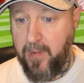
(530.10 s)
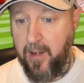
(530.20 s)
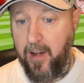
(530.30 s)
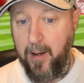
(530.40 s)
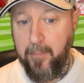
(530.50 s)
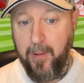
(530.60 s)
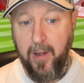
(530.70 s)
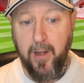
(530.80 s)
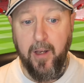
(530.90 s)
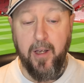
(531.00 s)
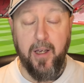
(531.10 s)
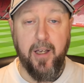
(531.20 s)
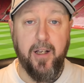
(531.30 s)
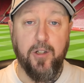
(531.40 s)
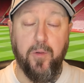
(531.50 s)
Um,
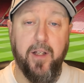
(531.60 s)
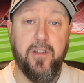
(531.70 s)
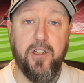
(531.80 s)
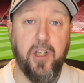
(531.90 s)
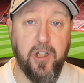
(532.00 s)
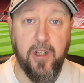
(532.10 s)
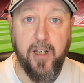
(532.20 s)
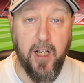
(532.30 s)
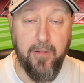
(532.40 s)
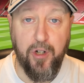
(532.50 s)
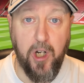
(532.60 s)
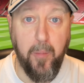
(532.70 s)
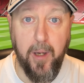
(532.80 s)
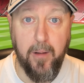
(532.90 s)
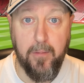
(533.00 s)
so that decision to kind of ship
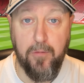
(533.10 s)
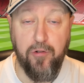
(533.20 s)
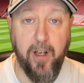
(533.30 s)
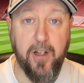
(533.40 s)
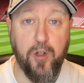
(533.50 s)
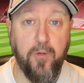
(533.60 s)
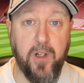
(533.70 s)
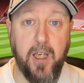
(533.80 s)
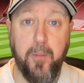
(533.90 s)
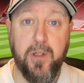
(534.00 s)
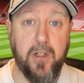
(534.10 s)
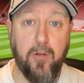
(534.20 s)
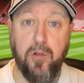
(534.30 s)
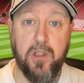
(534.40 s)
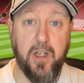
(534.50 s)
Triantis off to Hibs
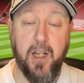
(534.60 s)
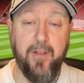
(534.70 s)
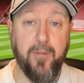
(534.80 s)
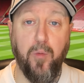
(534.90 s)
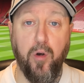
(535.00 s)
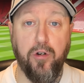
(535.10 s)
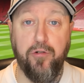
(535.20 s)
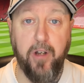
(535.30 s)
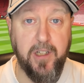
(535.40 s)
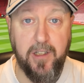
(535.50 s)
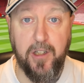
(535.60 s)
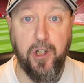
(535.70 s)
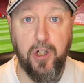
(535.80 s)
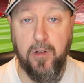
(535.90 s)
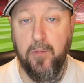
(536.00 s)
looks an even more crazy
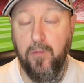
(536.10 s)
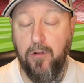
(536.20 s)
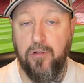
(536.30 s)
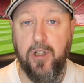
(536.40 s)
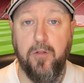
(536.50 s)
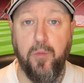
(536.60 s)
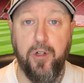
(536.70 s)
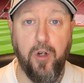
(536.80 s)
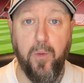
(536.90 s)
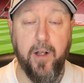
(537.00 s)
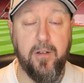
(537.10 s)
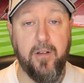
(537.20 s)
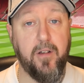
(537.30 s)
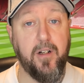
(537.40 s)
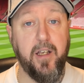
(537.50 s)
decision, considering we knew that
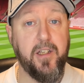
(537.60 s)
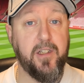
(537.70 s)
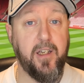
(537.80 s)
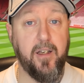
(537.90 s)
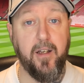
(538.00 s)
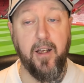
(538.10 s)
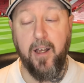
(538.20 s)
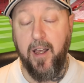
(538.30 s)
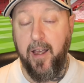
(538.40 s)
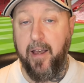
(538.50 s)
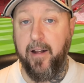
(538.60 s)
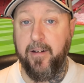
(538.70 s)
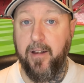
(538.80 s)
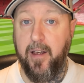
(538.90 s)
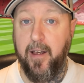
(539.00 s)
Alese
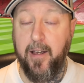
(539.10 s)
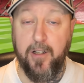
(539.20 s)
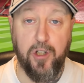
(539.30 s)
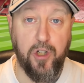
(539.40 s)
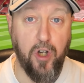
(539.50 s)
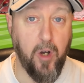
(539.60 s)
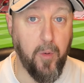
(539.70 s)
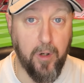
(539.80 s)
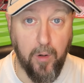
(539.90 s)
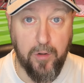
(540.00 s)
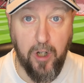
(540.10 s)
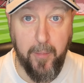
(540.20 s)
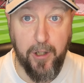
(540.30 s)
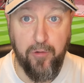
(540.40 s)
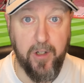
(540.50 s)
and uh, and Cirkin were long term
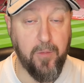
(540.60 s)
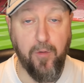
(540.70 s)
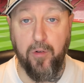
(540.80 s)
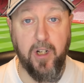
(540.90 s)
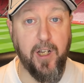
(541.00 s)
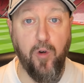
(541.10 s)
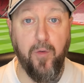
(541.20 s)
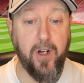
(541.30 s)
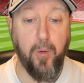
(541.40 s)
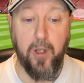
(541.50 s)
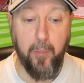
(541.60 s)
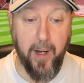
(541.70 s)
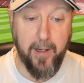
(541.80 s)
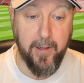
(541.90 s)
injuries. We've got knee cover now at the back.